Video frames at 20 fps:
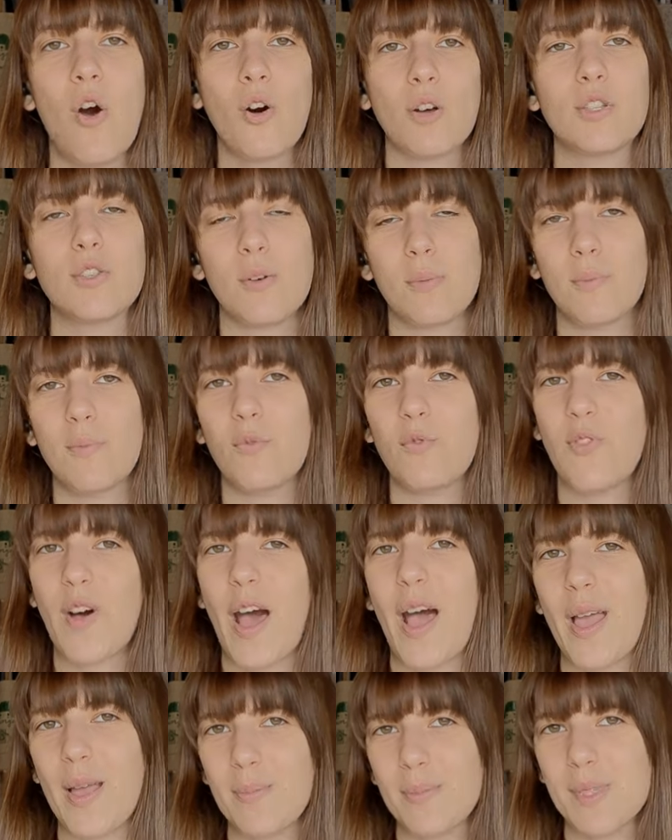autumn
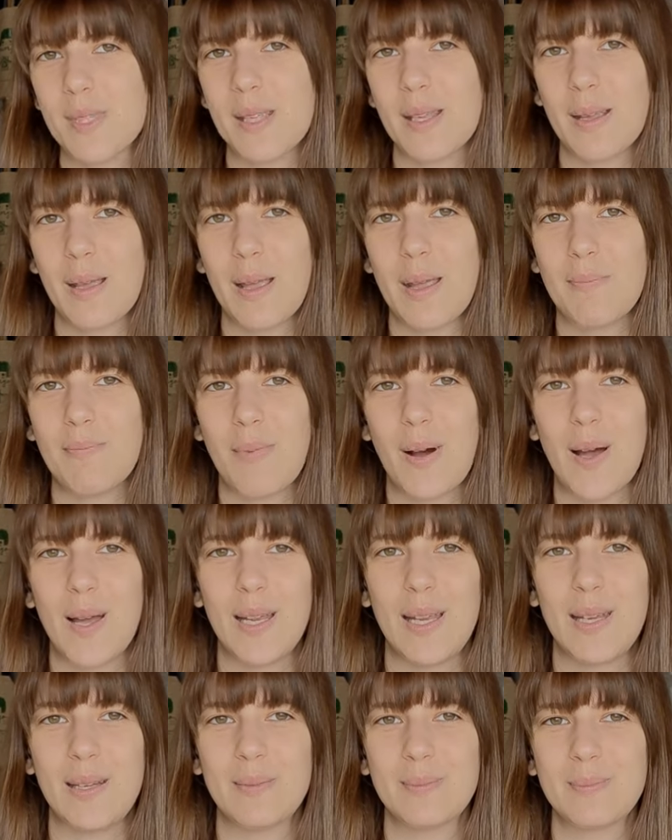vibes in
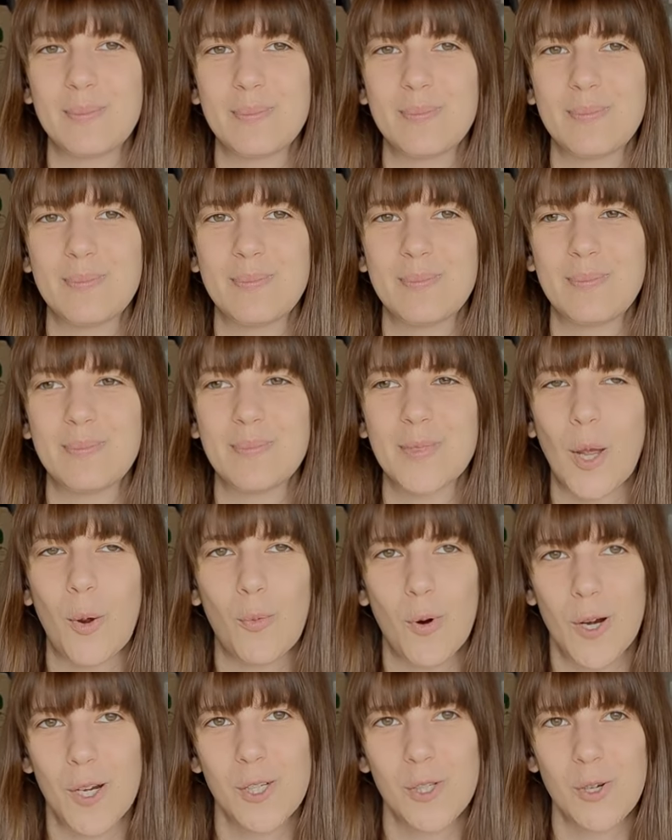my
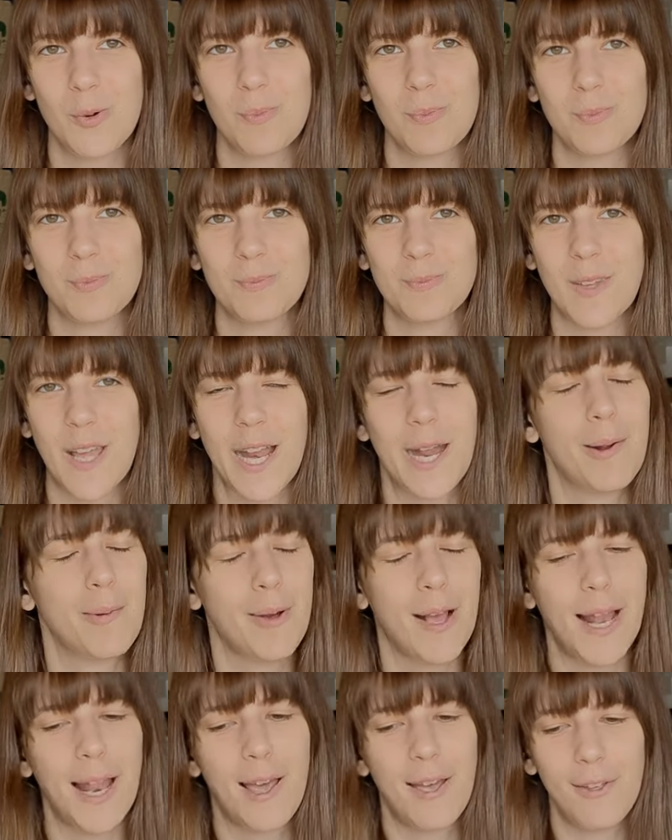wardrobe and in
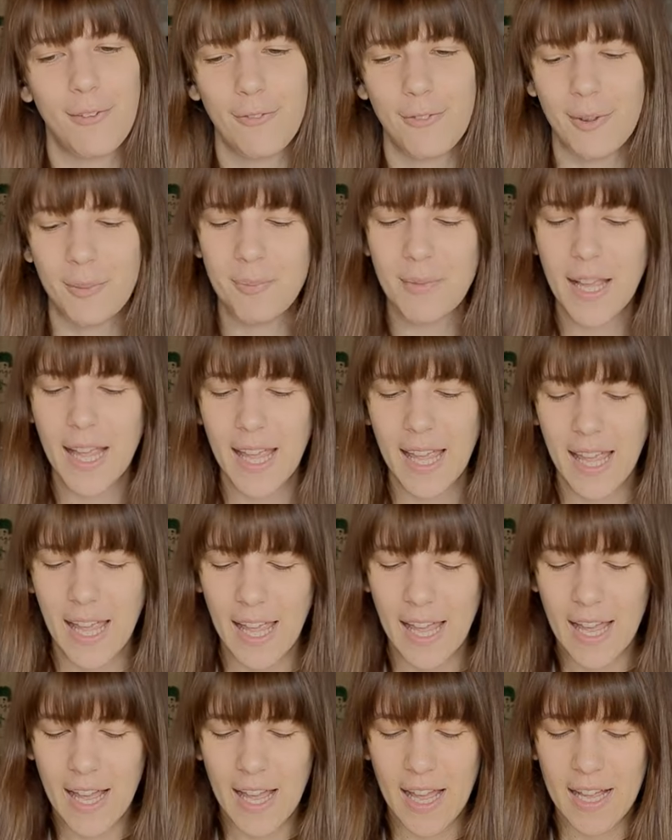my life.
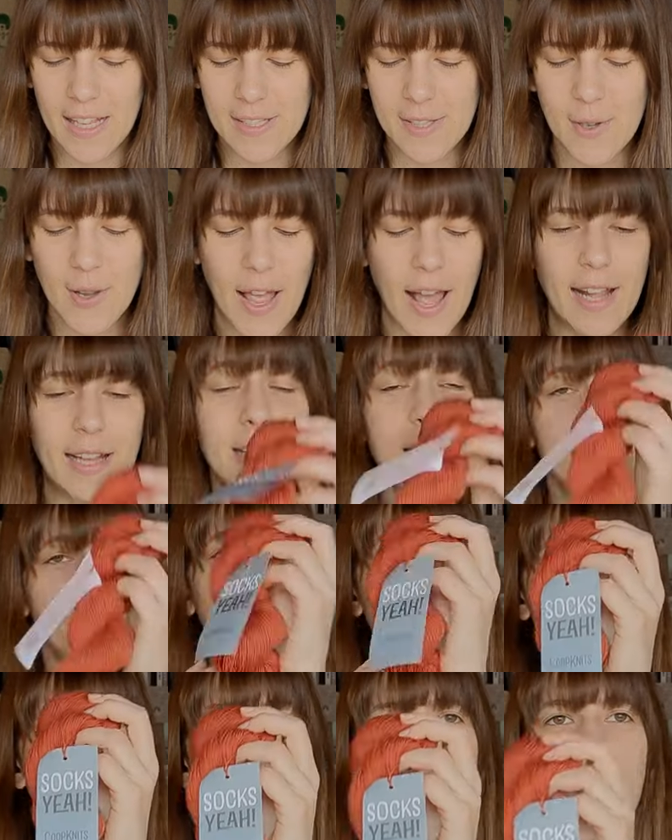So yeah, this
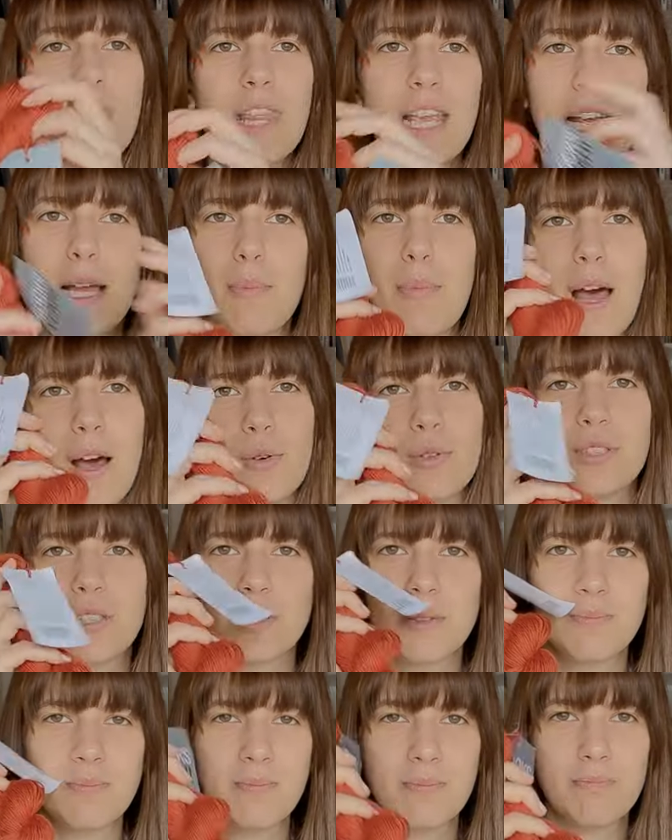makes me think
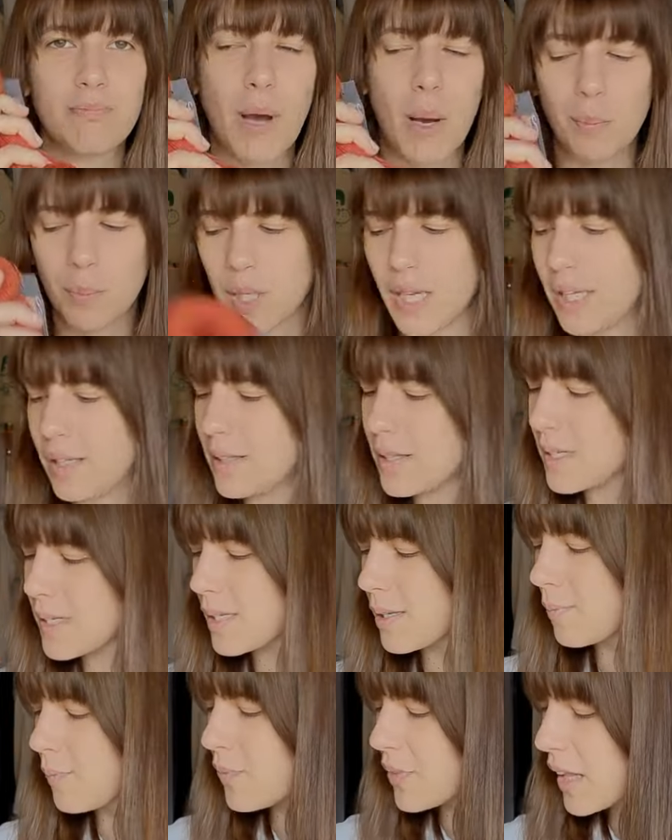about pumpkins.